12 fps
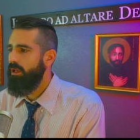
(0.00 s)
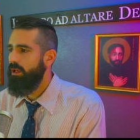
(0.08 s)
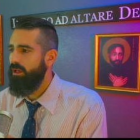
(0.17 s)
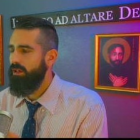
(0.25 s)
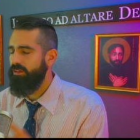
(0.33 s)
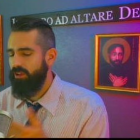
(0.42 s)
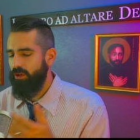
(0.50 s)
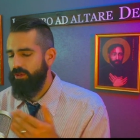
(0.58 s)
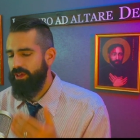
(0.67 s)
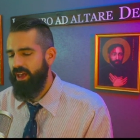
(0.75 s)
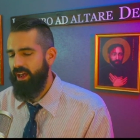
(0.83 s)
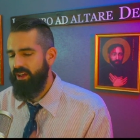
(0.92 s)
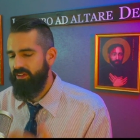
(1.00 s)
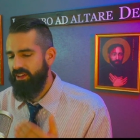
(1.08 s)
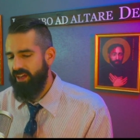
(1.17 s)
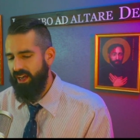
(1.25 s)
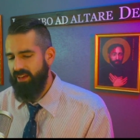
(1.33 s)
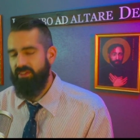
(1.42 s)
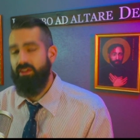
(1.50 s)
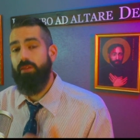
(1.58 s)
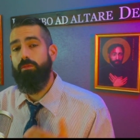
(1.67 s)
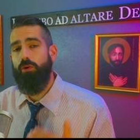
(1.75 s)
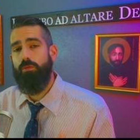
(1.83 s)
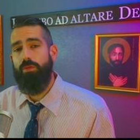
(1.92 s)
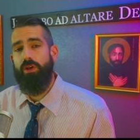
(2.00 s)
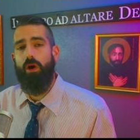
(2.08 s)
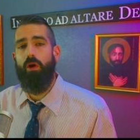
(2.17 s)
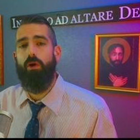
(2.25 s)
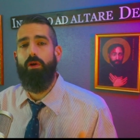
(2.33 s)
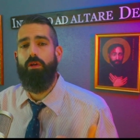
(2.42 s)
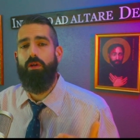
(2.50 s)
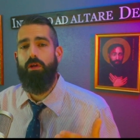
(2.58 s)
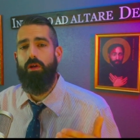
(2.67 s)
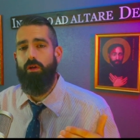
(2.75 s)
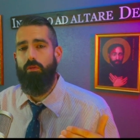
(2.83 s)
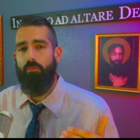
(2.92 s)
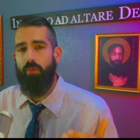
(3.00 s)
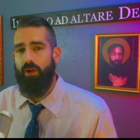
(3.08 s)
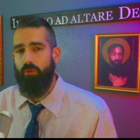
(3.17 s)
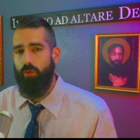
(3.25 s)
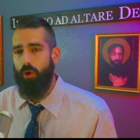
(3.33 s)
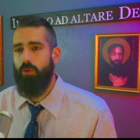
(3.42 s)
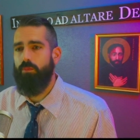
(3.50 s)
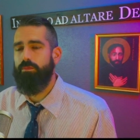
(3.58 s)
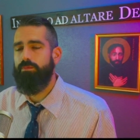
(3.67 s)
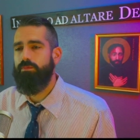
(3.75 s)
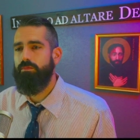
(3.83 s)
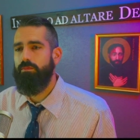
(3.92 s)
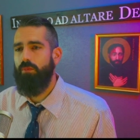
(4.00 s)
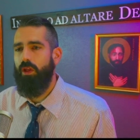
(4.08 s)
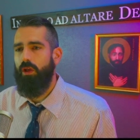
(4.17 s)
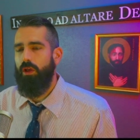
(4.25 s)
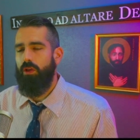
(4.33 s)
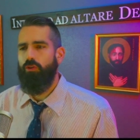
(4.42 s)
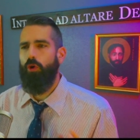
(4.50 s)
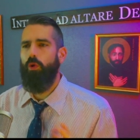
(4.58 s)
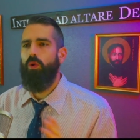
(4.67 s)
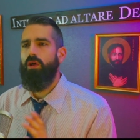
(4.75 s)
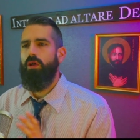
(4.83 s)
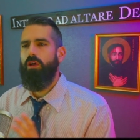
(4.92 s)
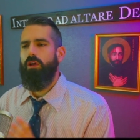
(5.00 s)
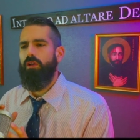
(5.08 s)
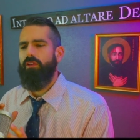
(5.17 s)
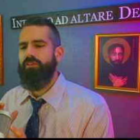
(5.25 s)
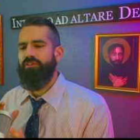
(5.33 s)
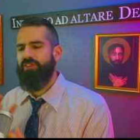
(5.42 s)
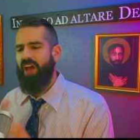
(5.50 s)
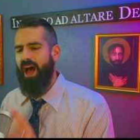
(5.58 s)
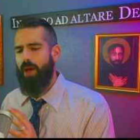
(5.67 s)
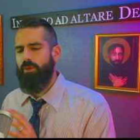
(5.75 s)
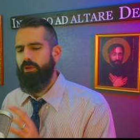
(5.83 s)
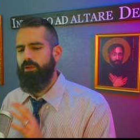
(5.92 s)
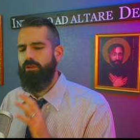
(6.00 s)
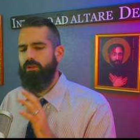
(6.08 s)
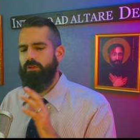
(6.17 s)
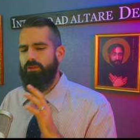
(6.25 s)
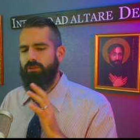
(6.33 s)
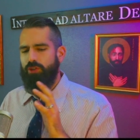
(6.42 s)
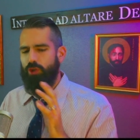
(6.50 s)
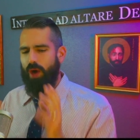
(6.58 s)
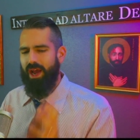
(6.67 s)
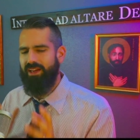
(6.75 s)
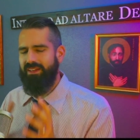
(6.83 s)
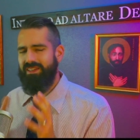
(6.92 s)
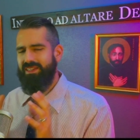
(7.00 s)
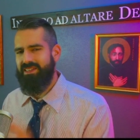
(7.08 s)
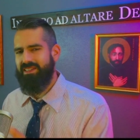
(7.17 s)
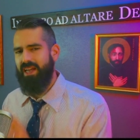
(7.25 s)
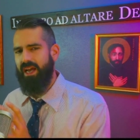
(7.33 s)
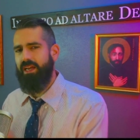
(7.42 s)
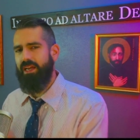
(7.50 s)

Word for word: until the case against him could be heard by Rome. So stop trying to decide it